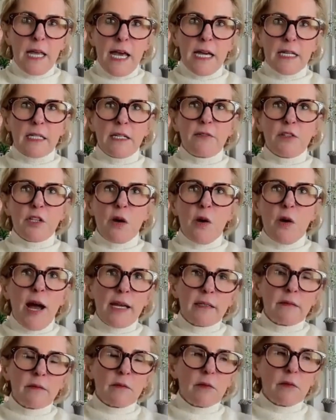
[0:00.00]
And even though
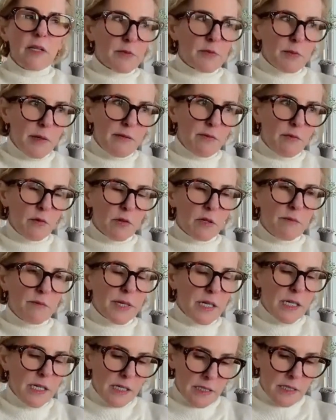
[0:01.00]
I left my forum
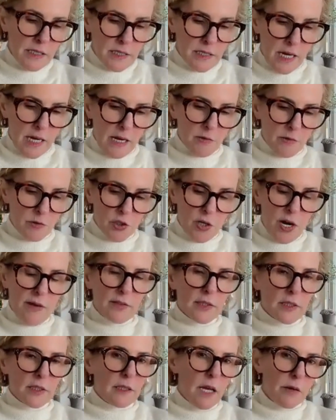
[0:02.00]
because I was
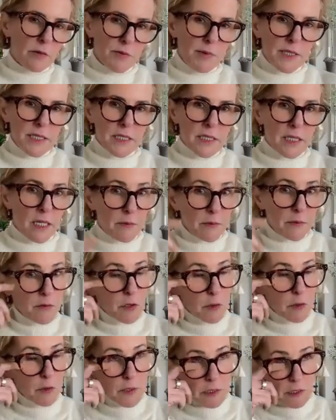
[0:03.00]
traveling a lot with my son
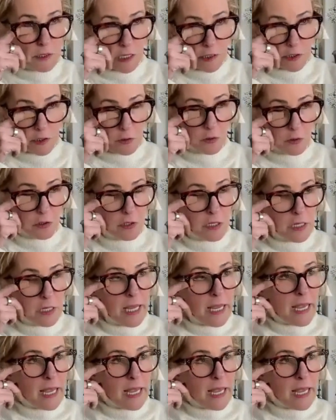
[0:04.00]
before I went to law school,